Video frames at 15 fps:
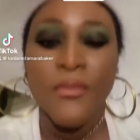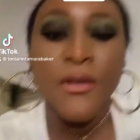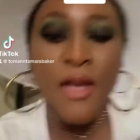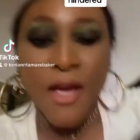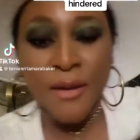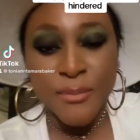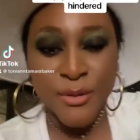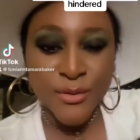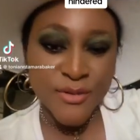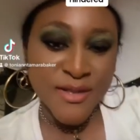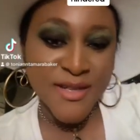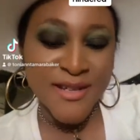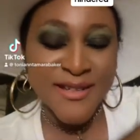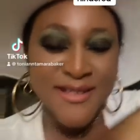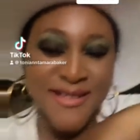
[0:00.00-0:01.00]
Hey
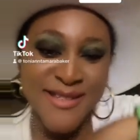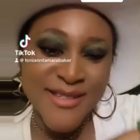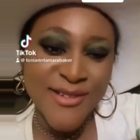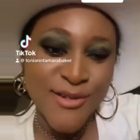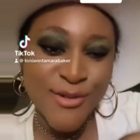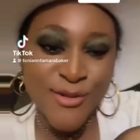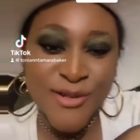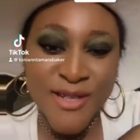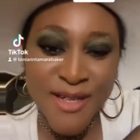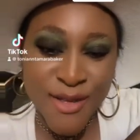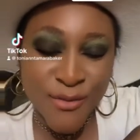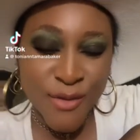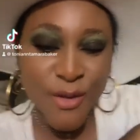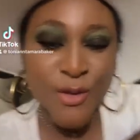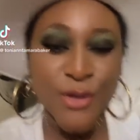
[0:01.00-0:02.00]
beauties, good
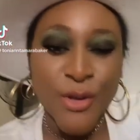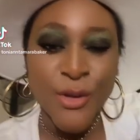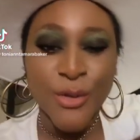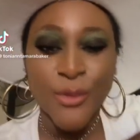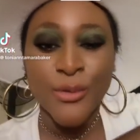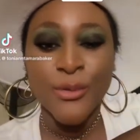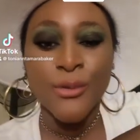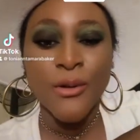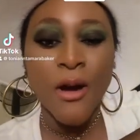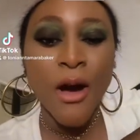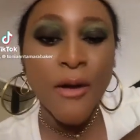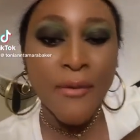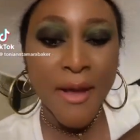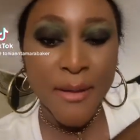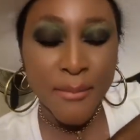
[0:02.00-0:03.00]
evening to you. All
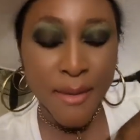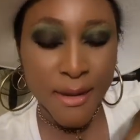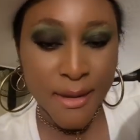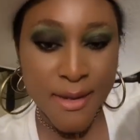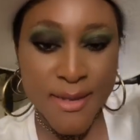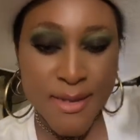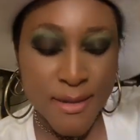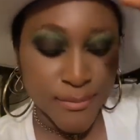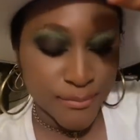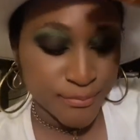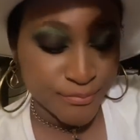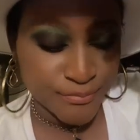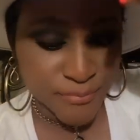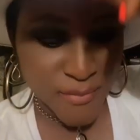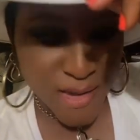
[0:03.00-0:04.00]
right, men, listen.
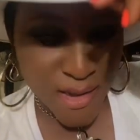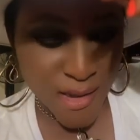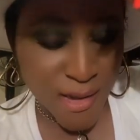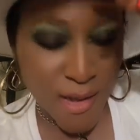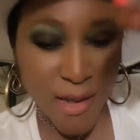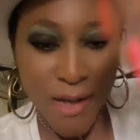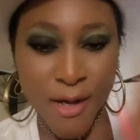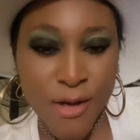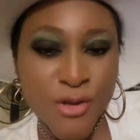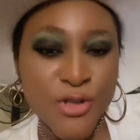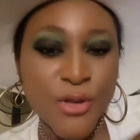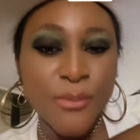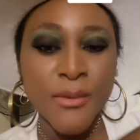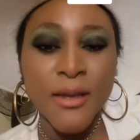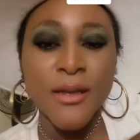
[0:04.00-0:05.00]
There's
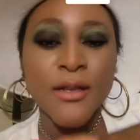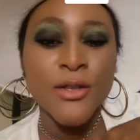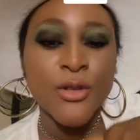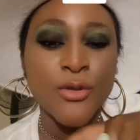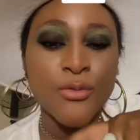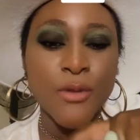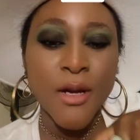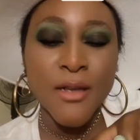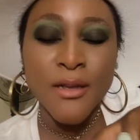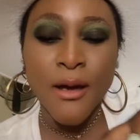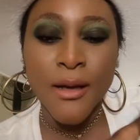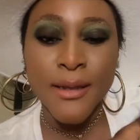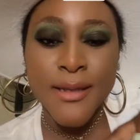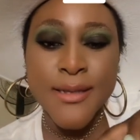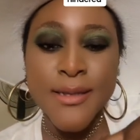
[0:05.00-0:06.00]
something that you do not
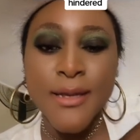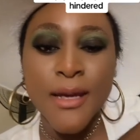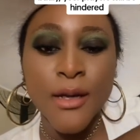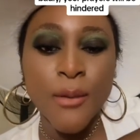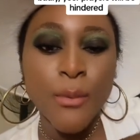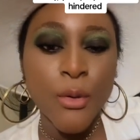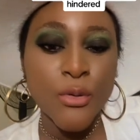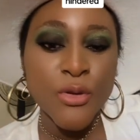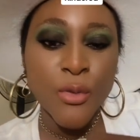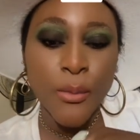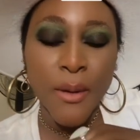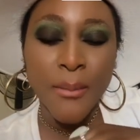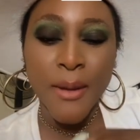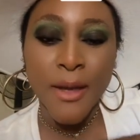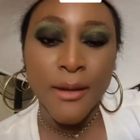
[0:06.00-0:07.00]
understand about
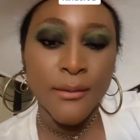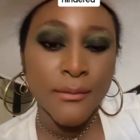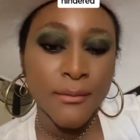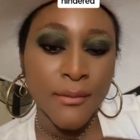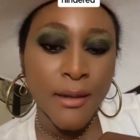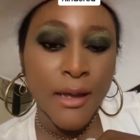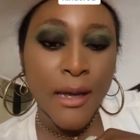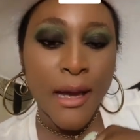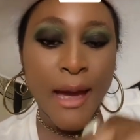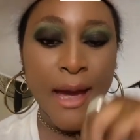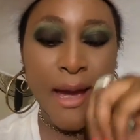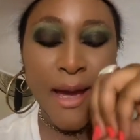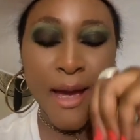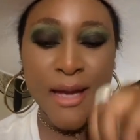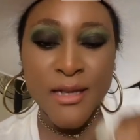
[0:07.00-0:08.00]
women,
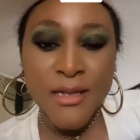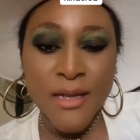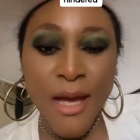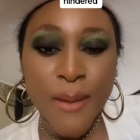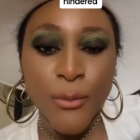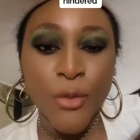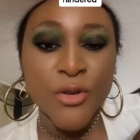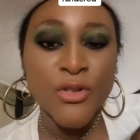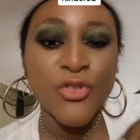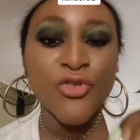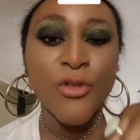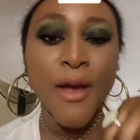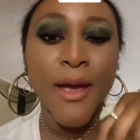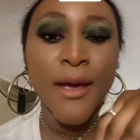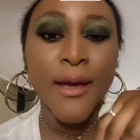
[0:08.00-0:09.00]
and I'm going to
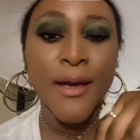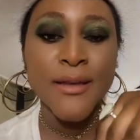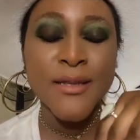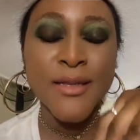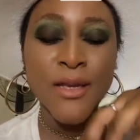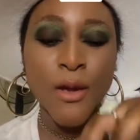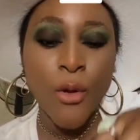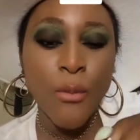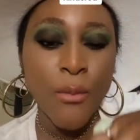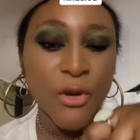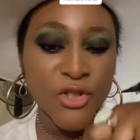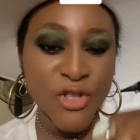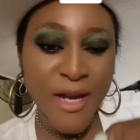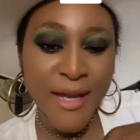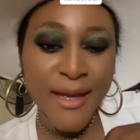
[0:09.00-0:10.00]
try and see how
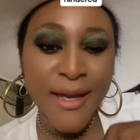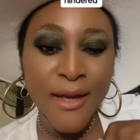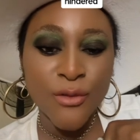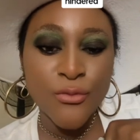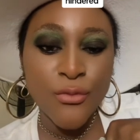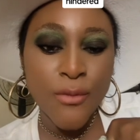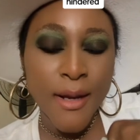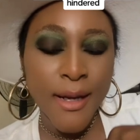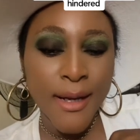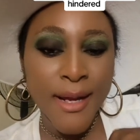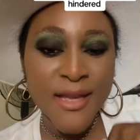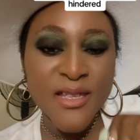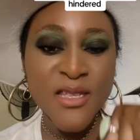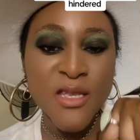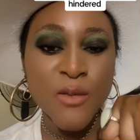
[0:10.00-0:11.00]
much I can really
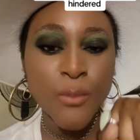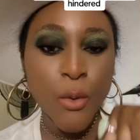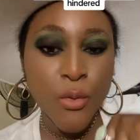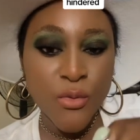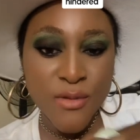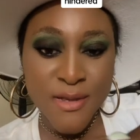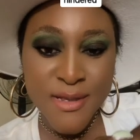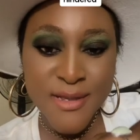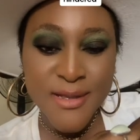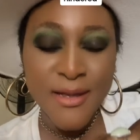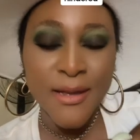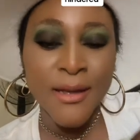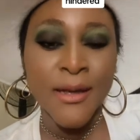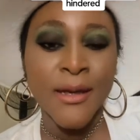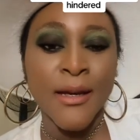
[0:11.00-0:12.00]
expose
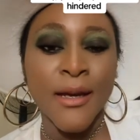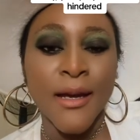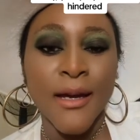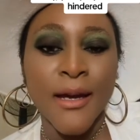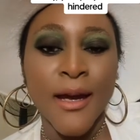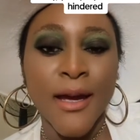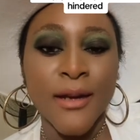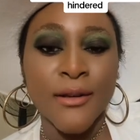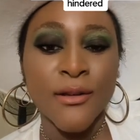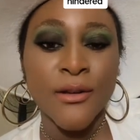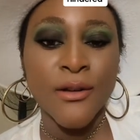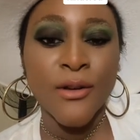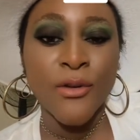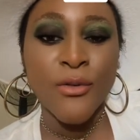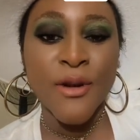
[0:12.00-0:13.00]
and
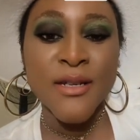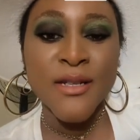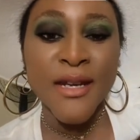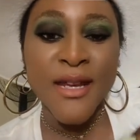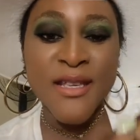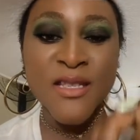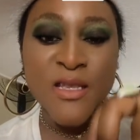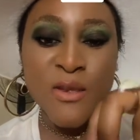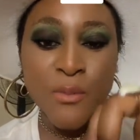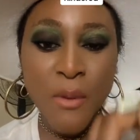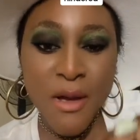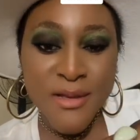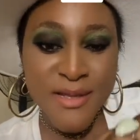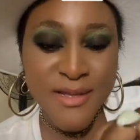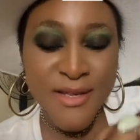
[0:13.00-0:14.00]
create an
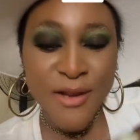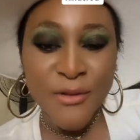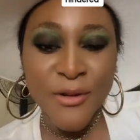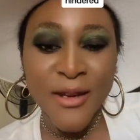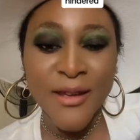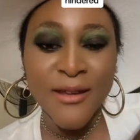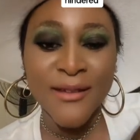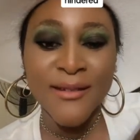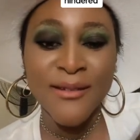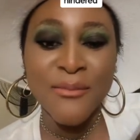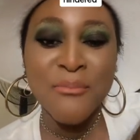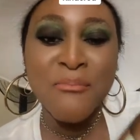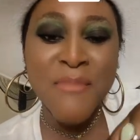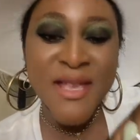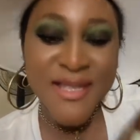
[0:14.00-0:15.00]
expository
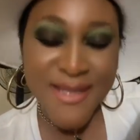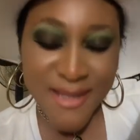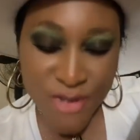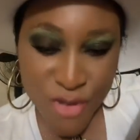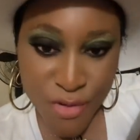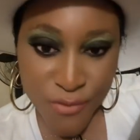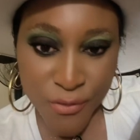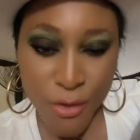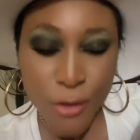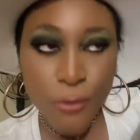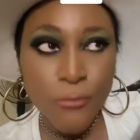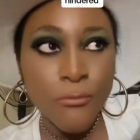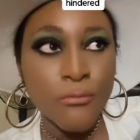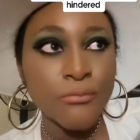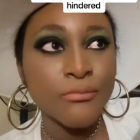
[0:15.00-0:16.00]
message for you.